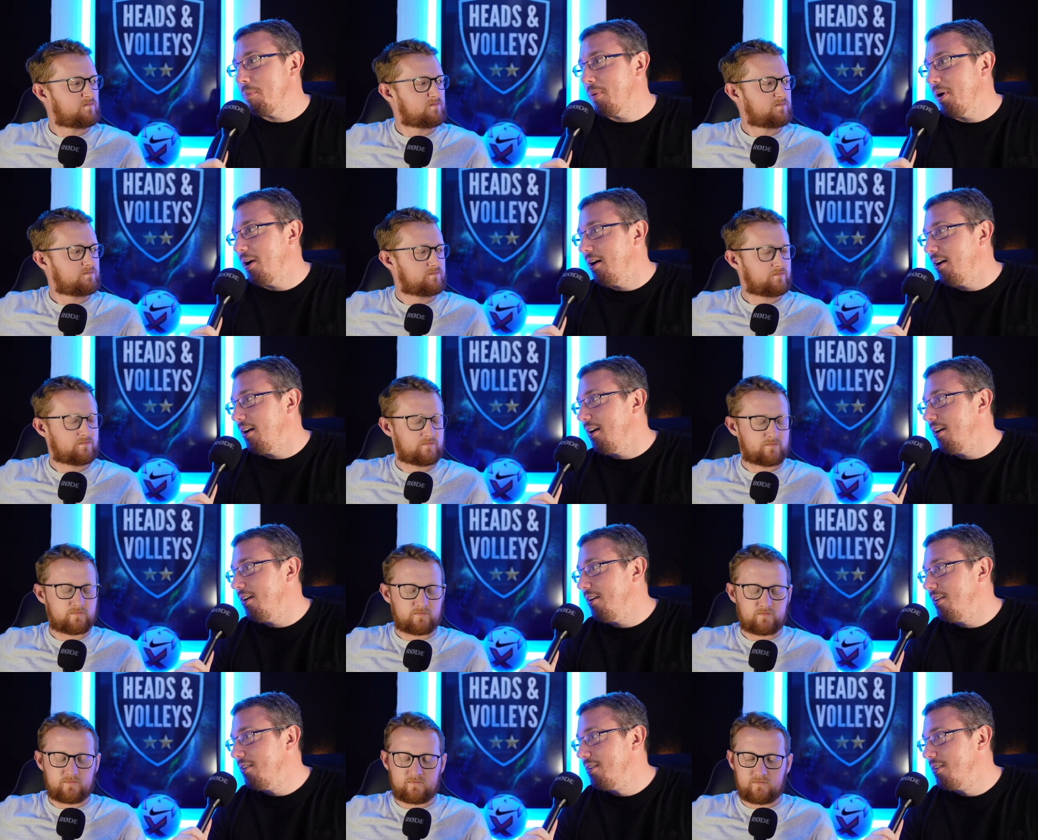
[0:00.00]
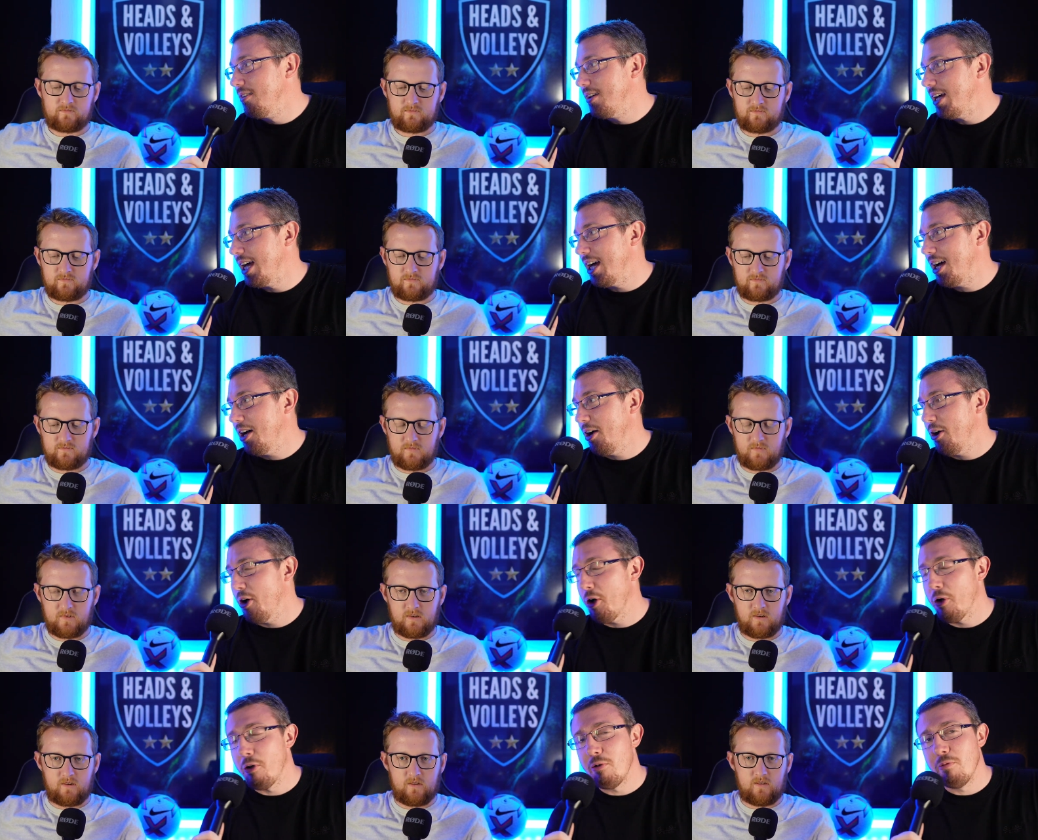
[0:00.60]
Speaker 1: apart at
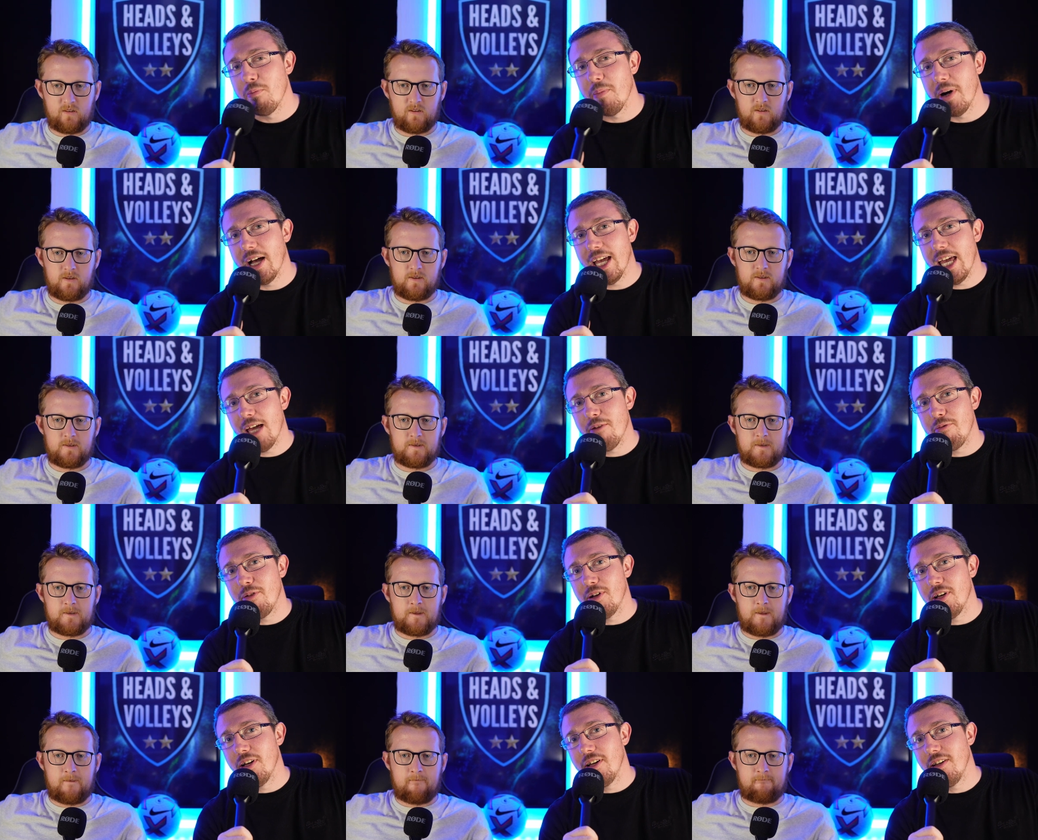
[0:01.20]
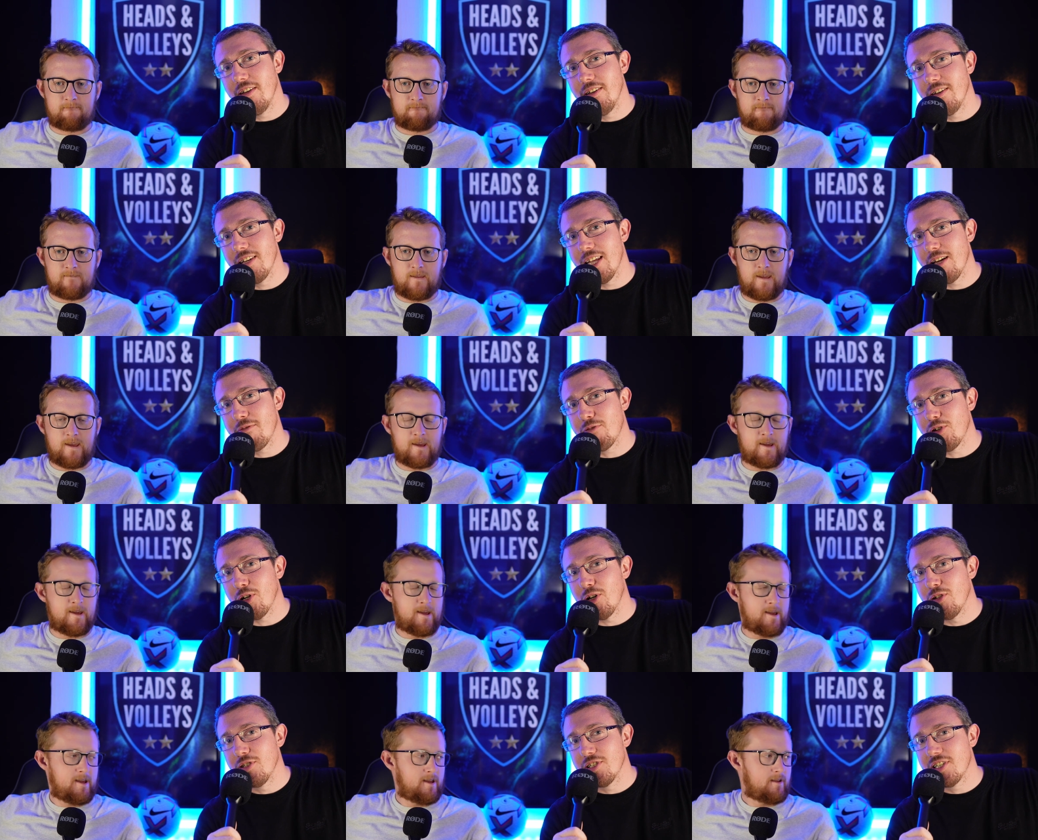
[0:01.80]
home by Everton,
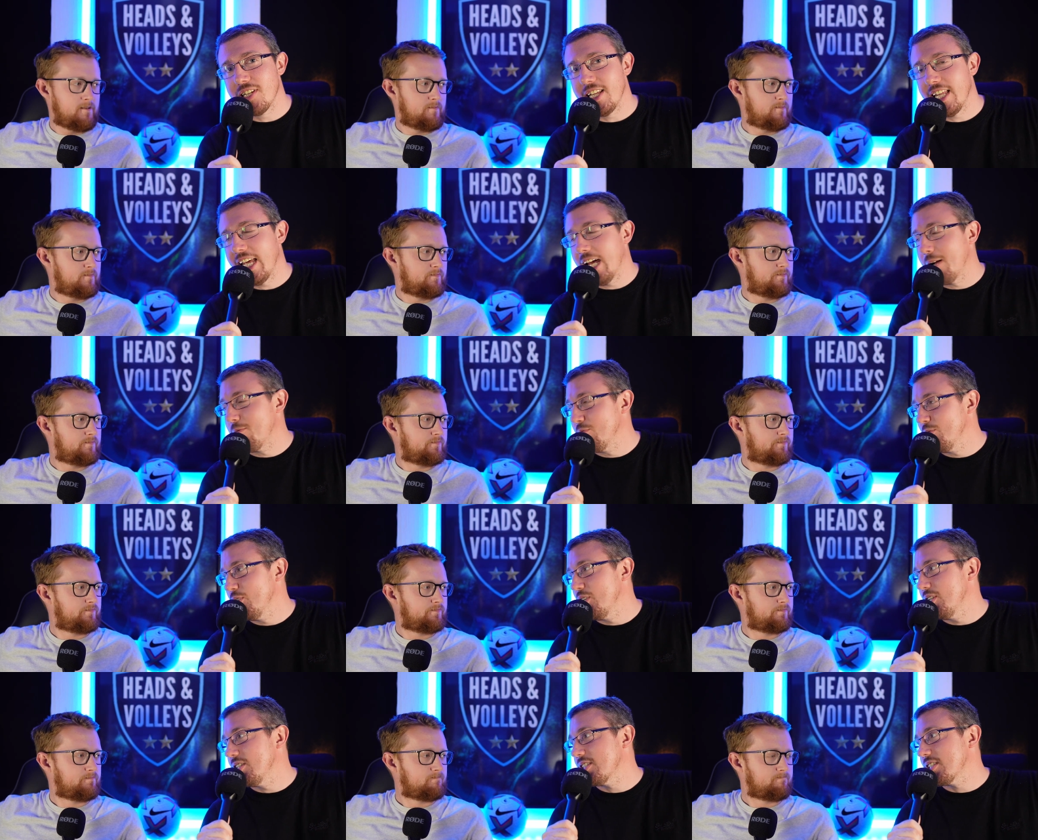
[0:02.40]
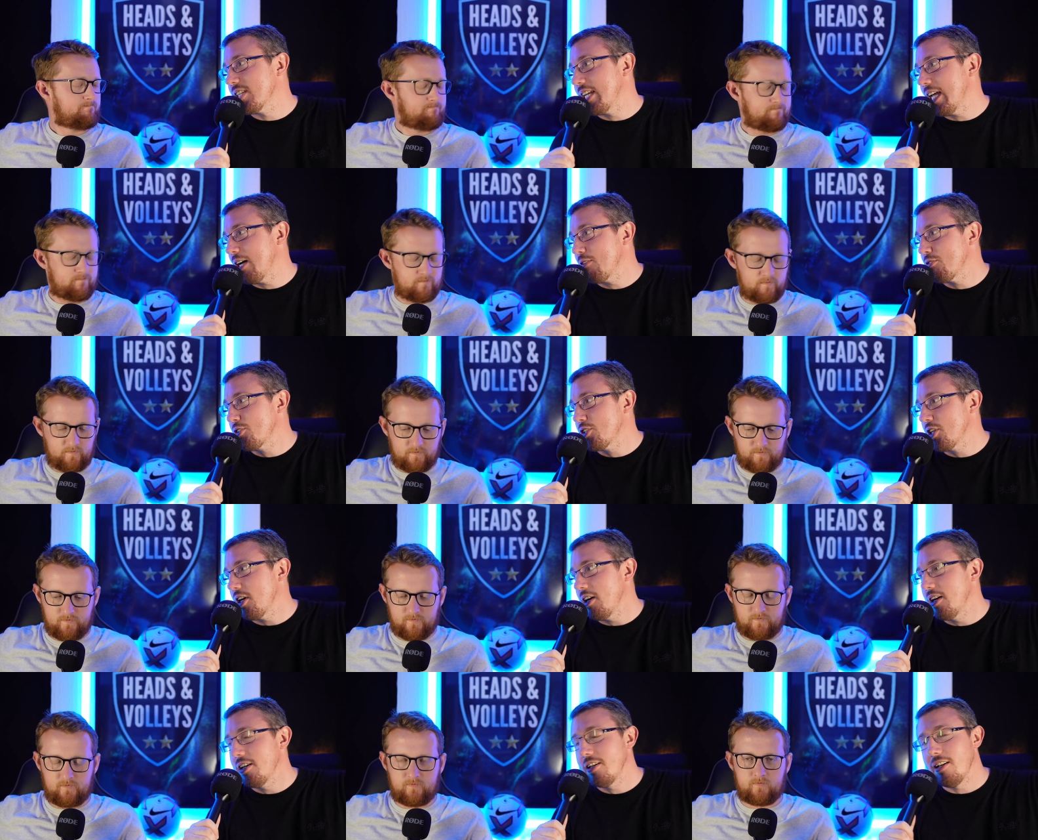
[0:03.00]
they've gone to the Emirates and
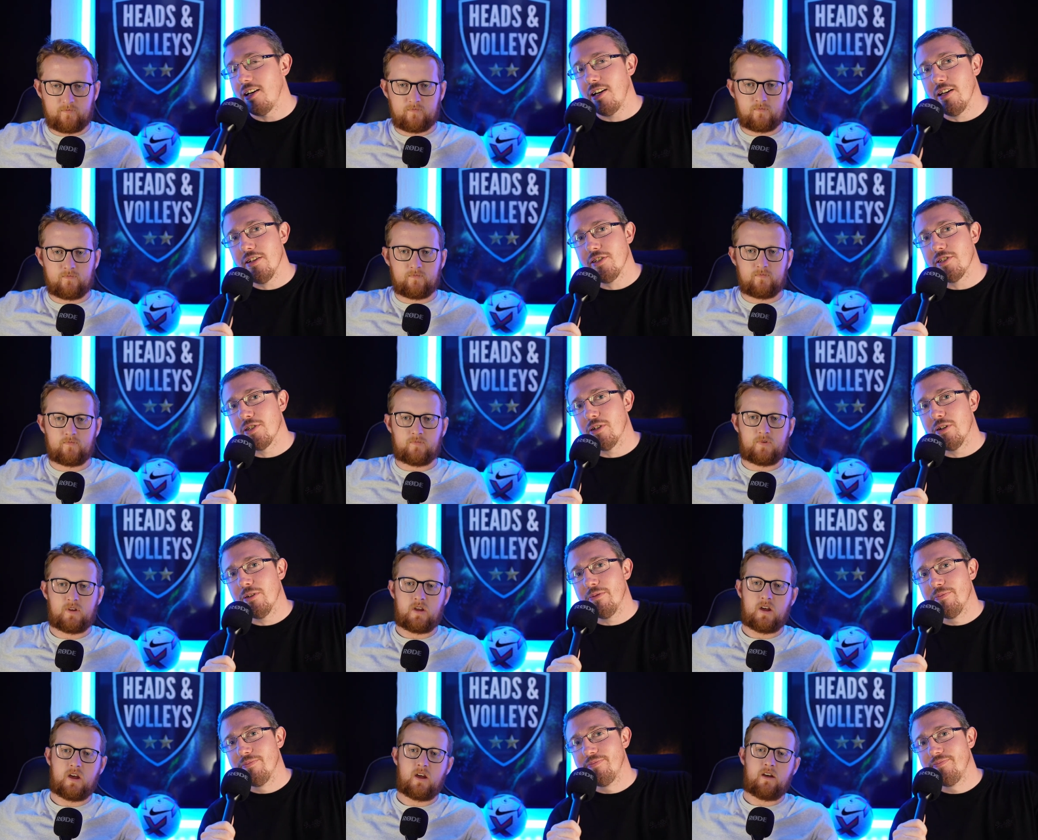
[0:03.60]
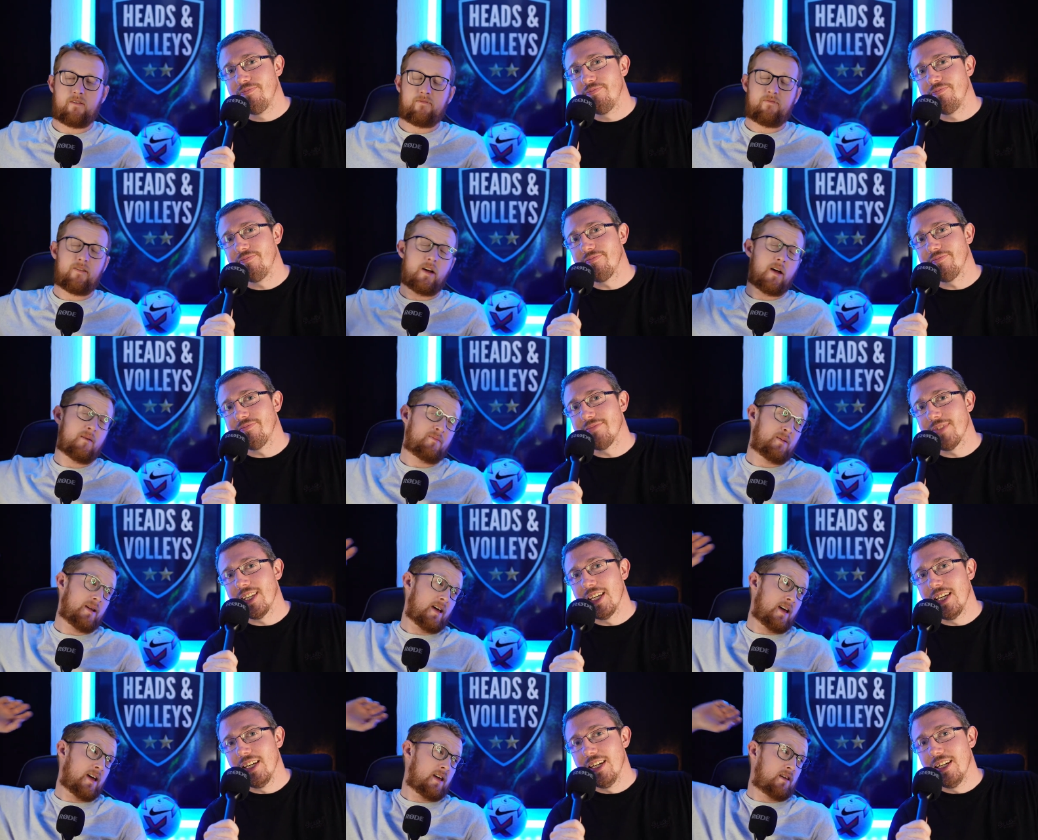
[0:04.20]
outshined Arsenal. Yeah,
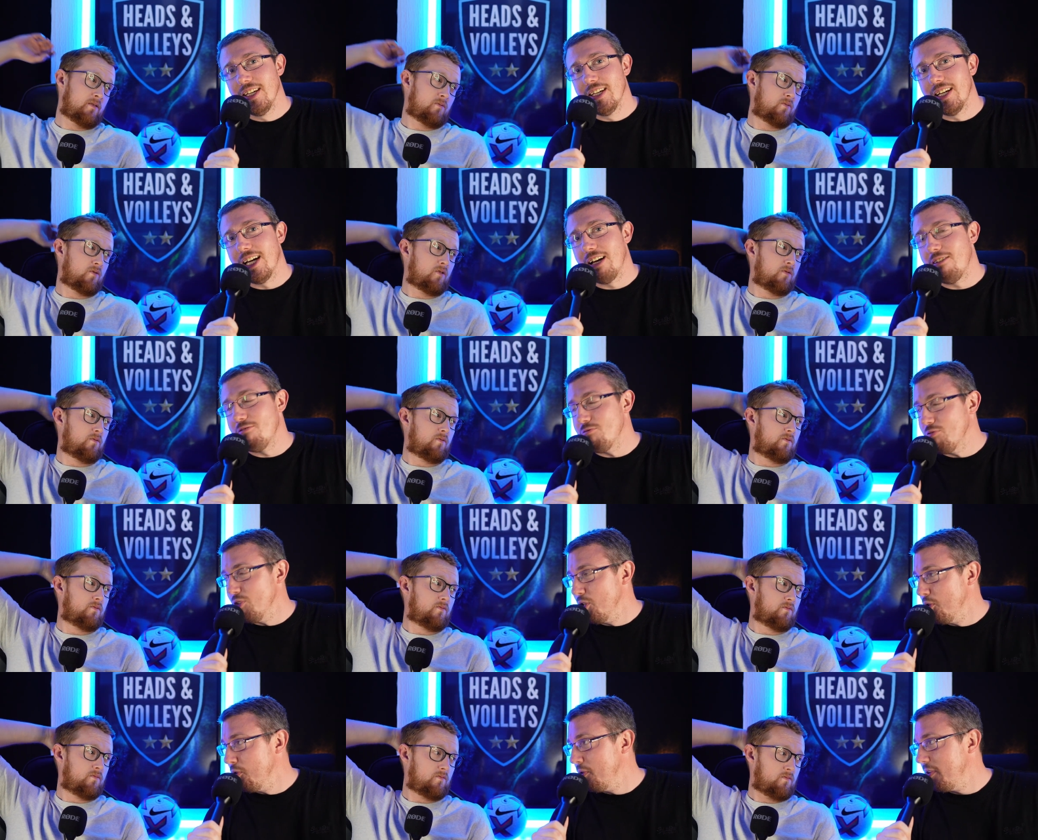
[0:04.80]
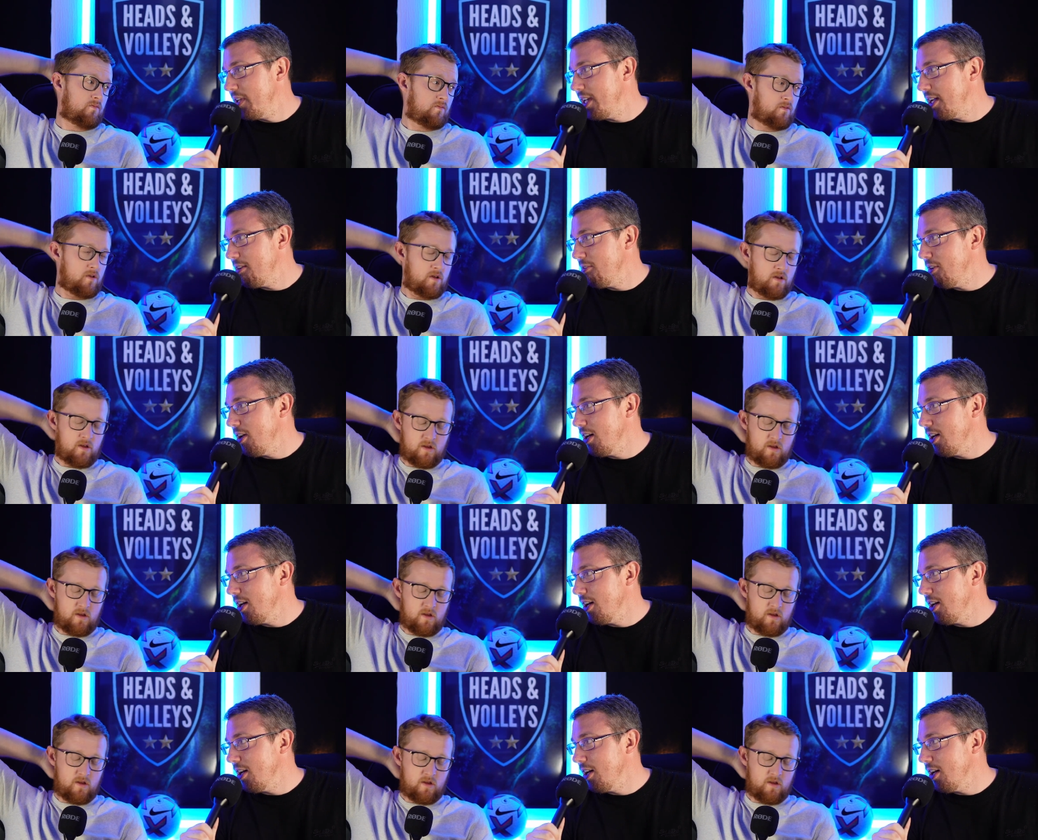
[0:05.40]
fair play. What? And ruined their